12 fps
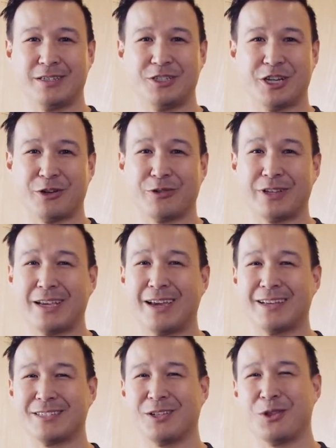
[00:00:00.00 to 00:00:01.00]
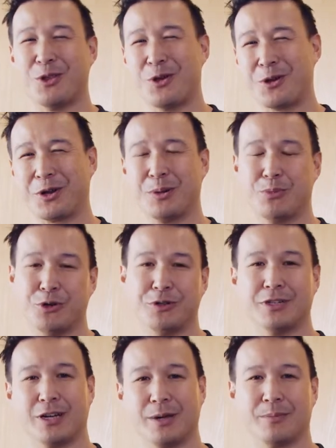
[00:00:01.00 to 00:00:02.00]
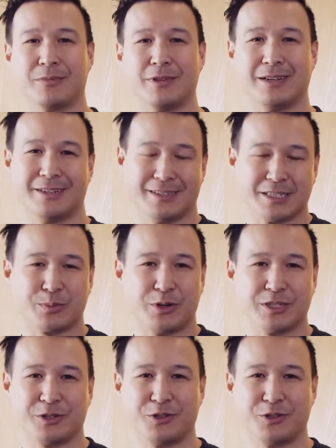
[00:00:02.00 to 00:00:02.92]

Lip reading: generally has a longer brew time than an espresso